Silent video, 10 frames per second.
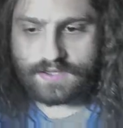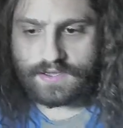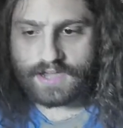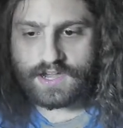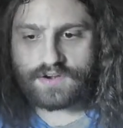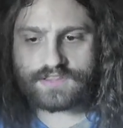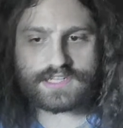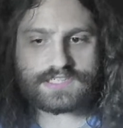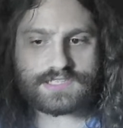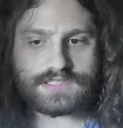I coded
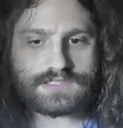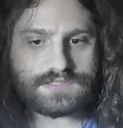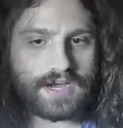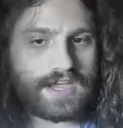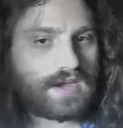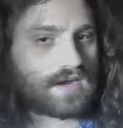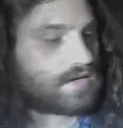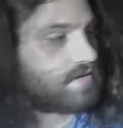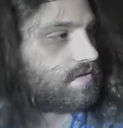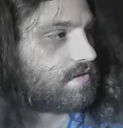this right here.
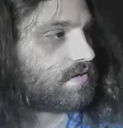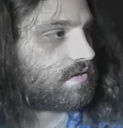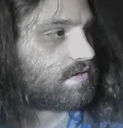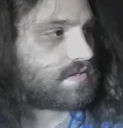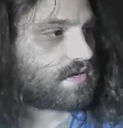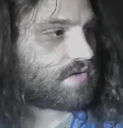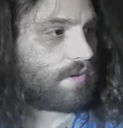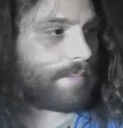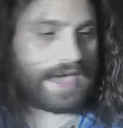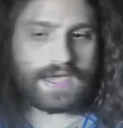
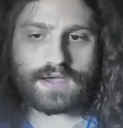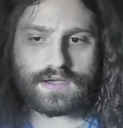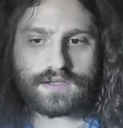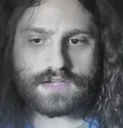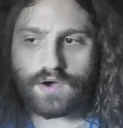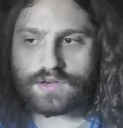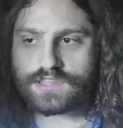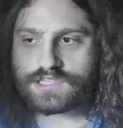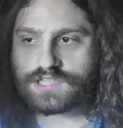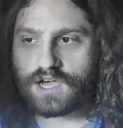Well, bang, coded
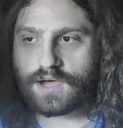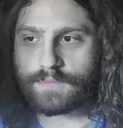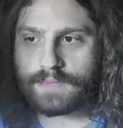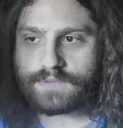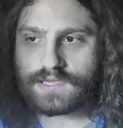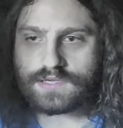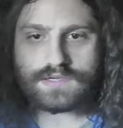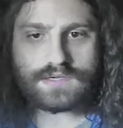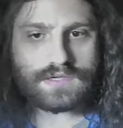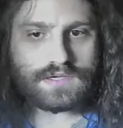this all, baby.
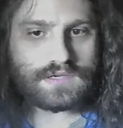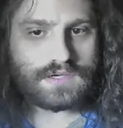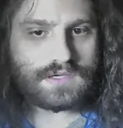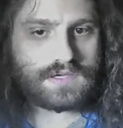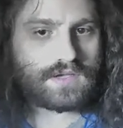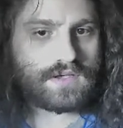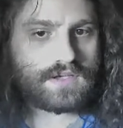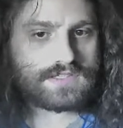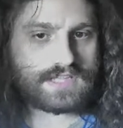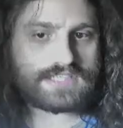
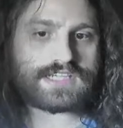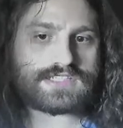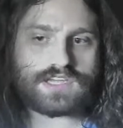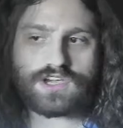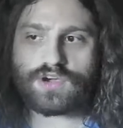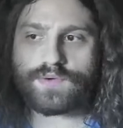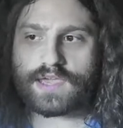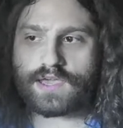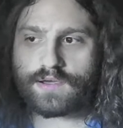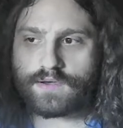This is the
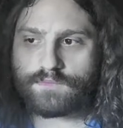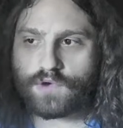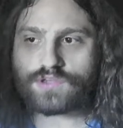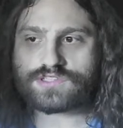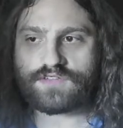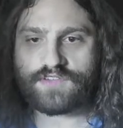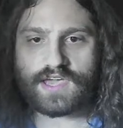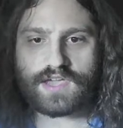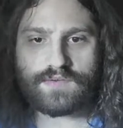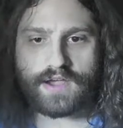GUI, most of
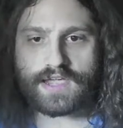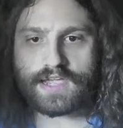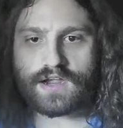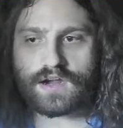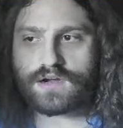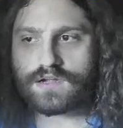it right here.